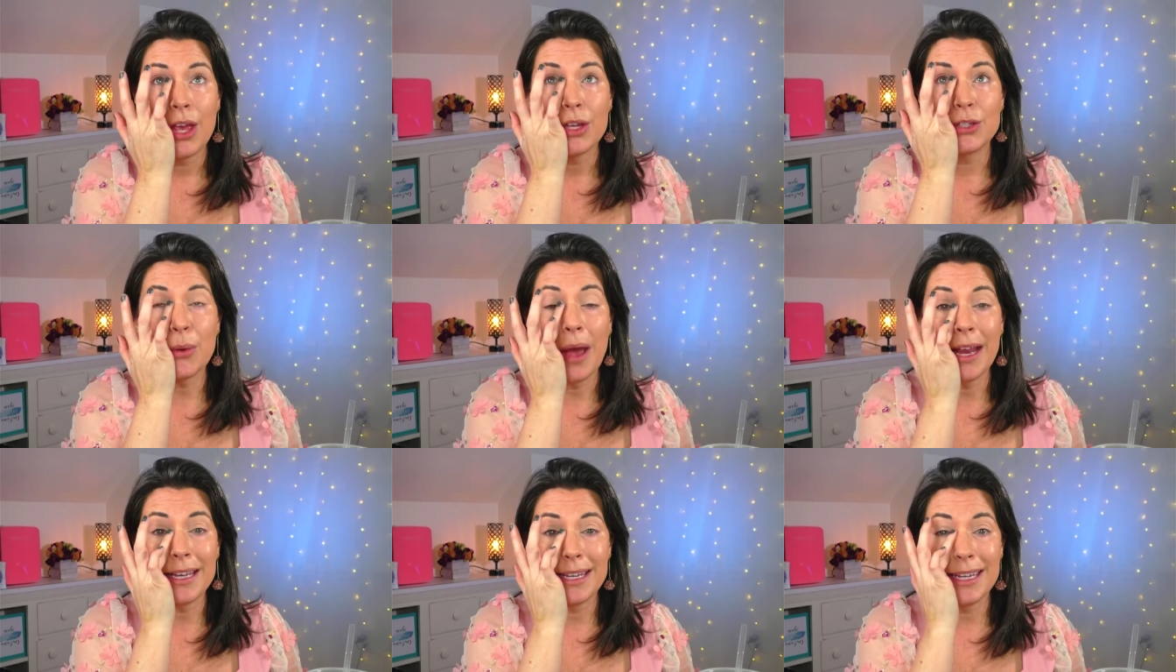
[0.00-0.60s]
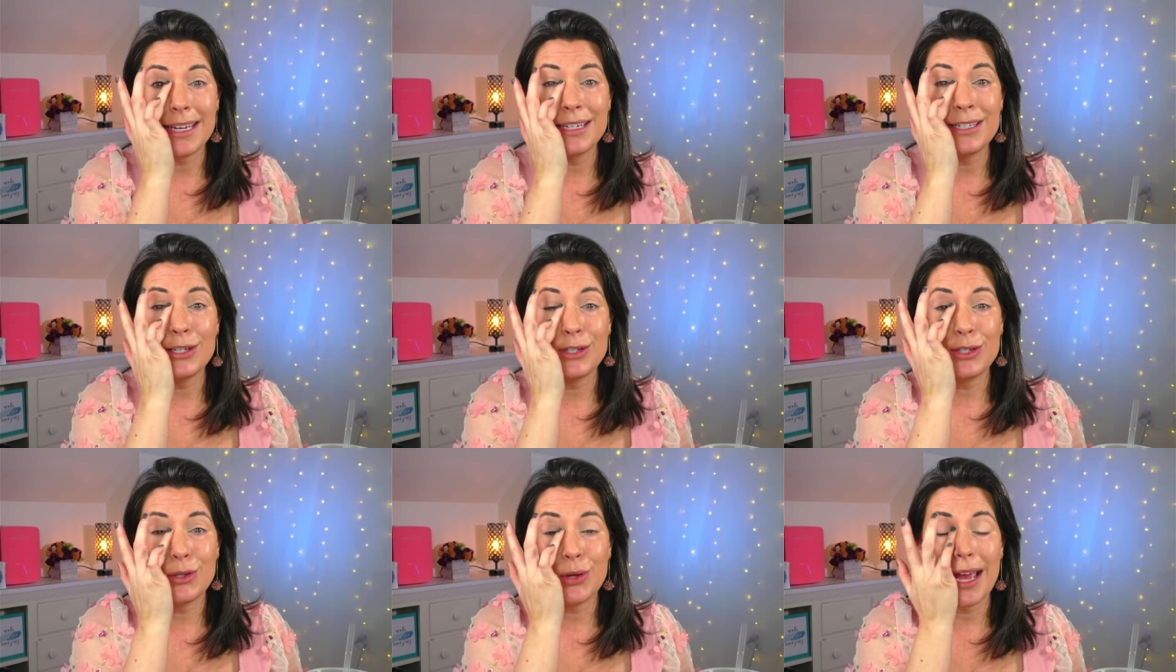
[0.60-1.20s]
So I need to
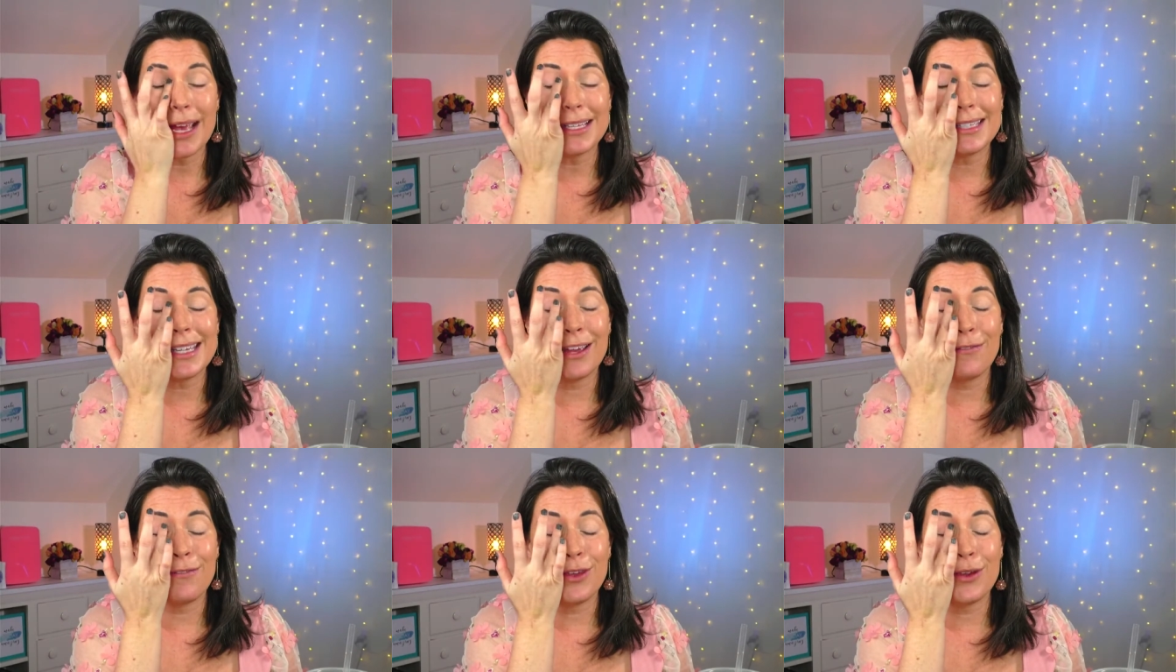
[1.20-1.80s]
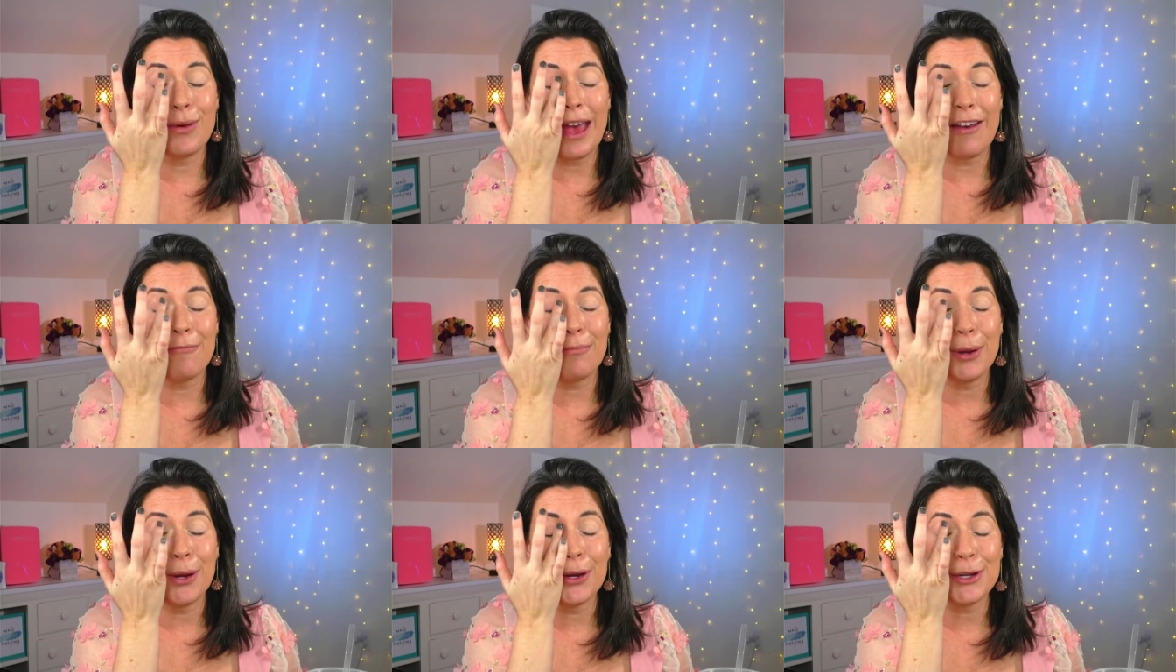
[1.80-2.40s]
stress, if you have
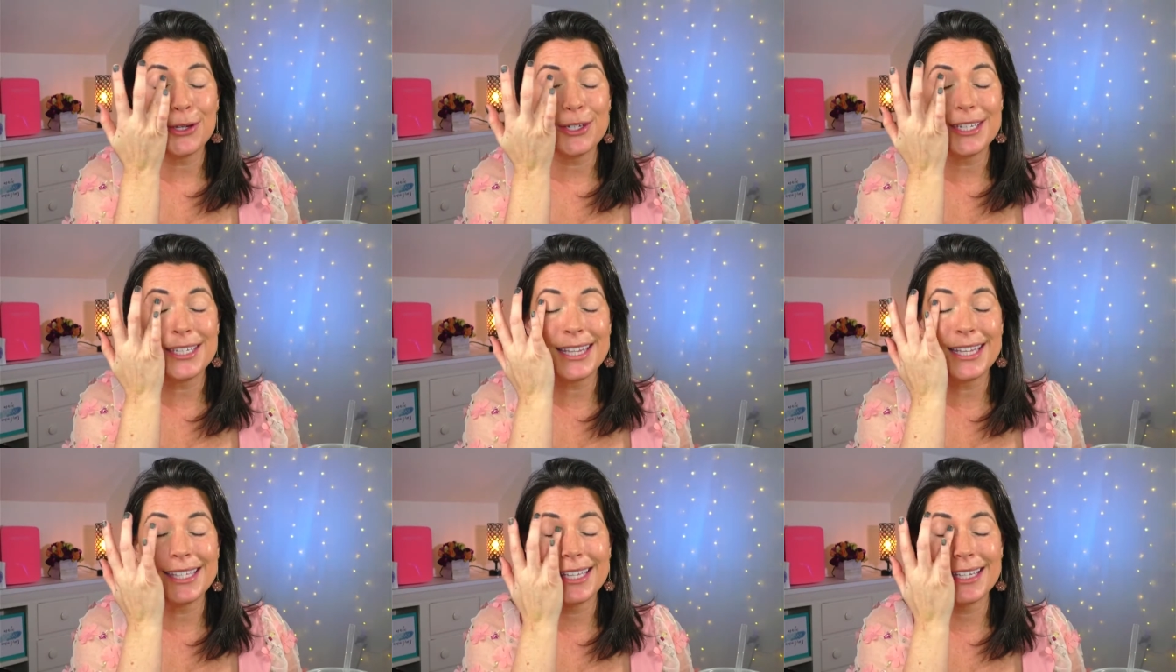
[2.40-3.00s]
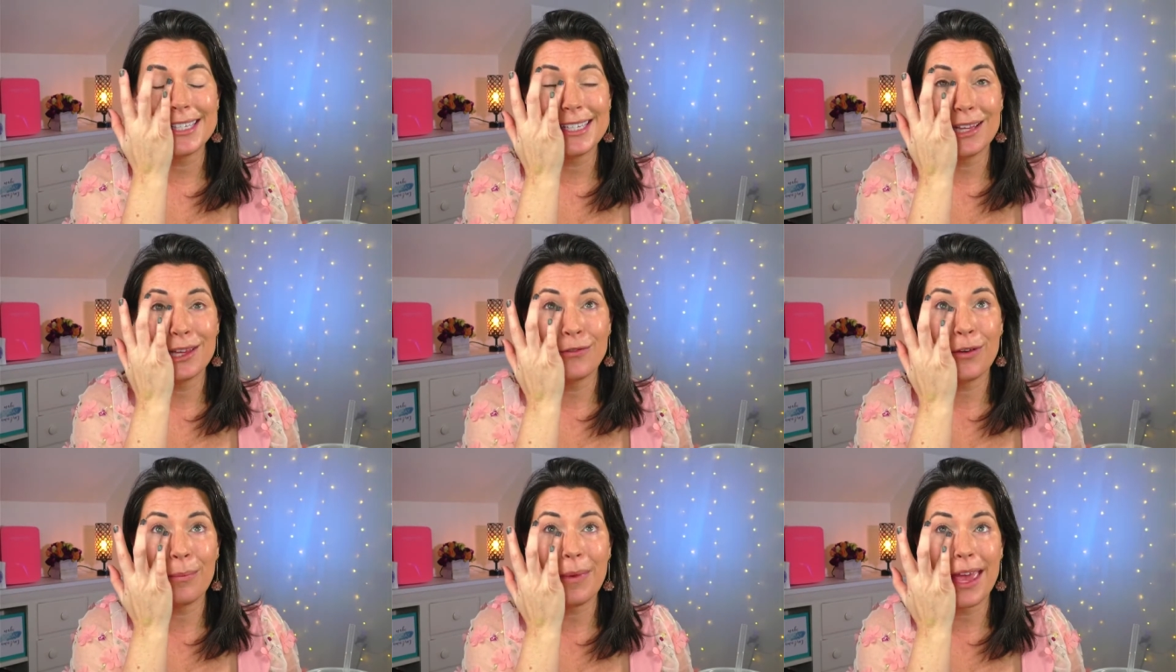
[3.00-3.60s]
purchased this concealer
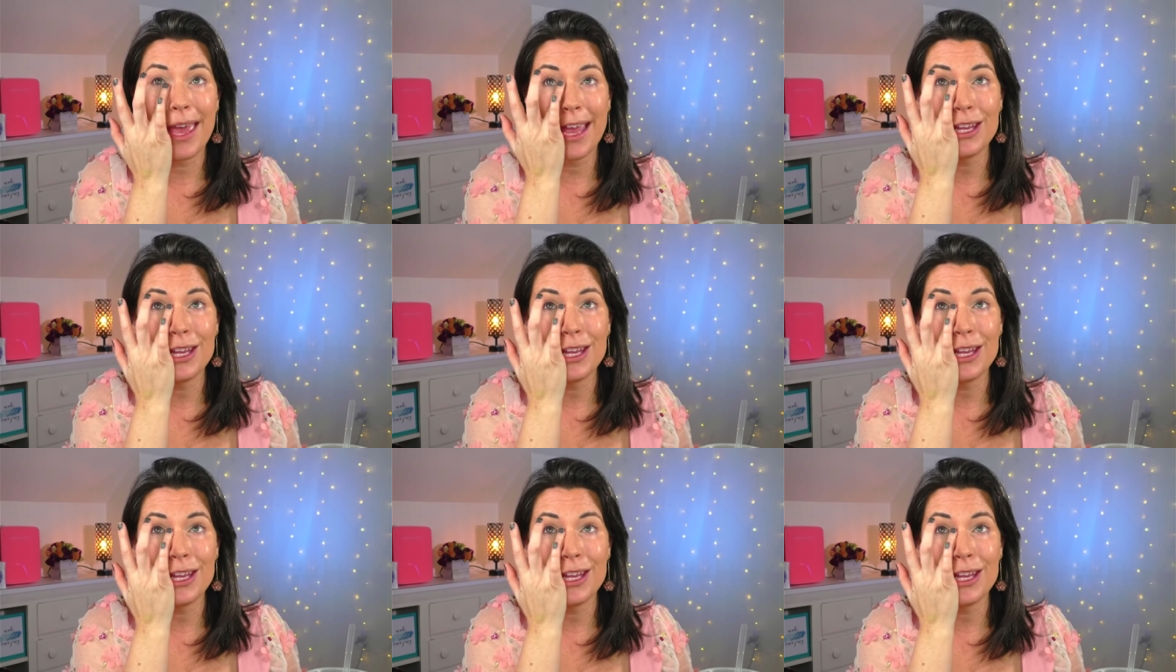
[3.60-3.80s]
from me